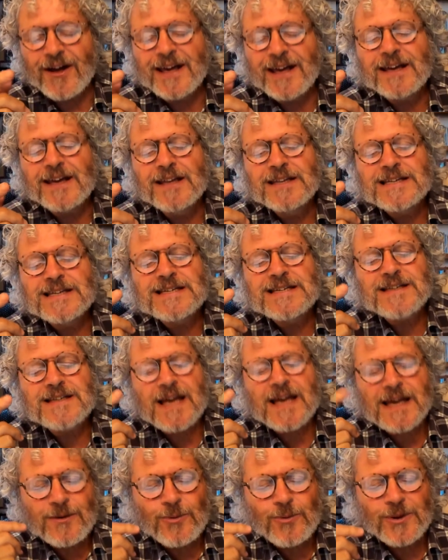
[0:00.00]
I can
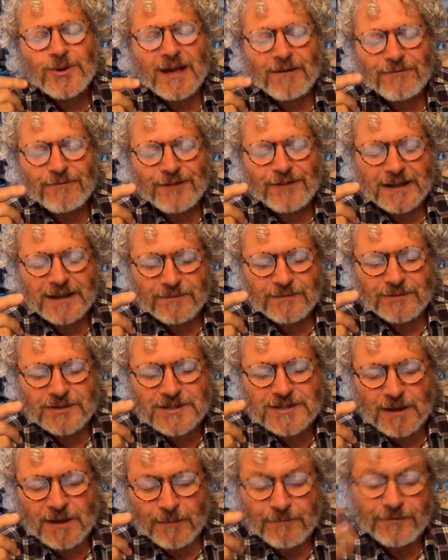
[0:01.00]
stay with that feeling of
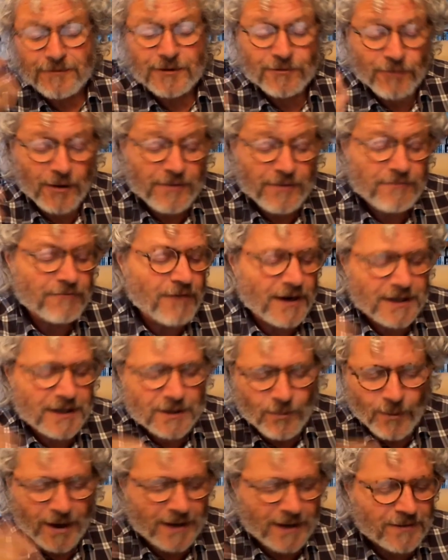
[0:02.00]
discomfort rather than
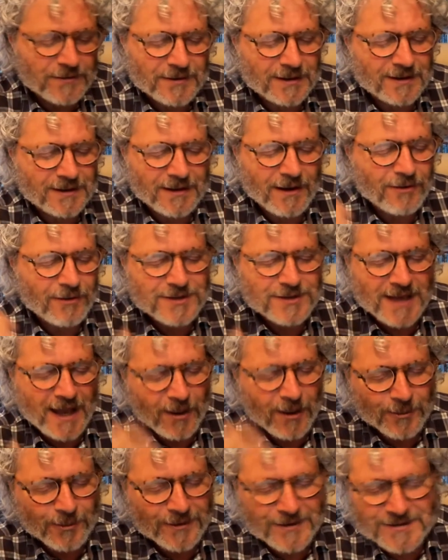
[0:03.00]
running away and think, oh, to
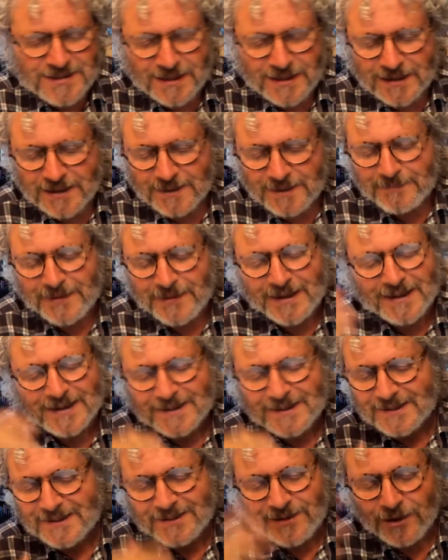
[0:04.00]
hell with this, I'm going to
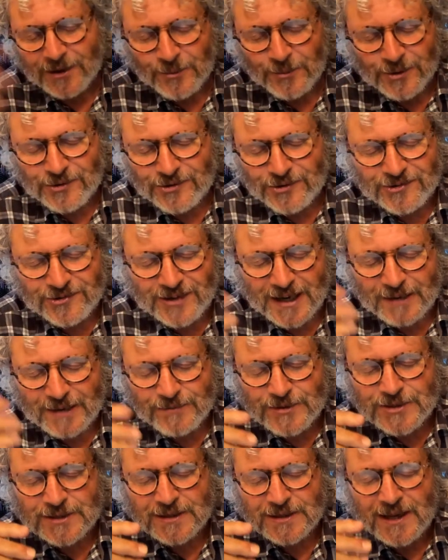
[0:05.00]
go and watch the
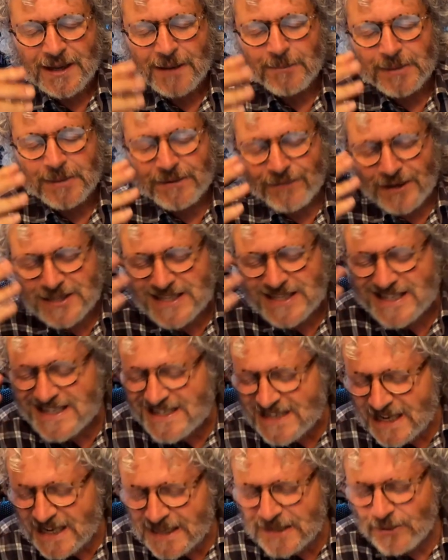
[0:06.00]
television. But if I
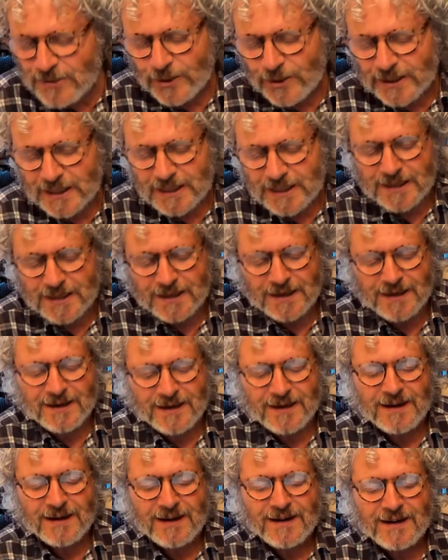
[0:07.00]
stay with it,
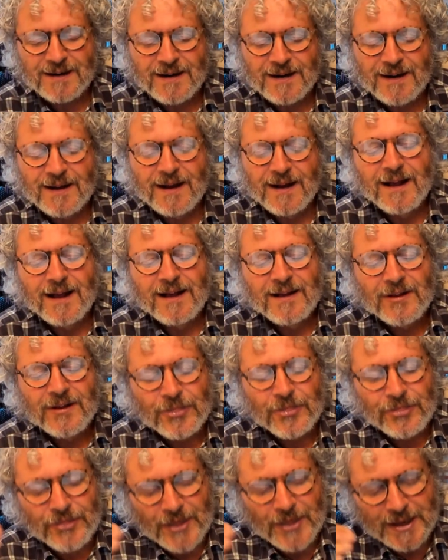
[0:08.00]

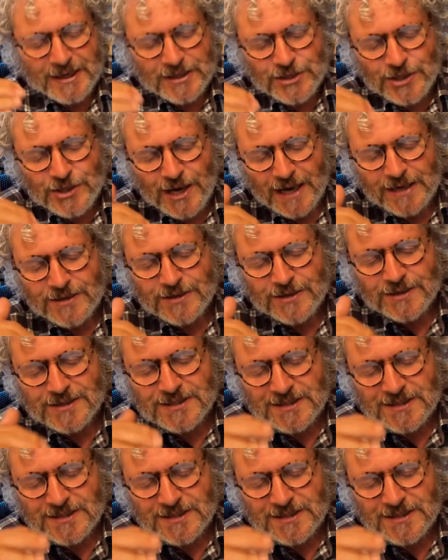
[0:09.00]
then it changes.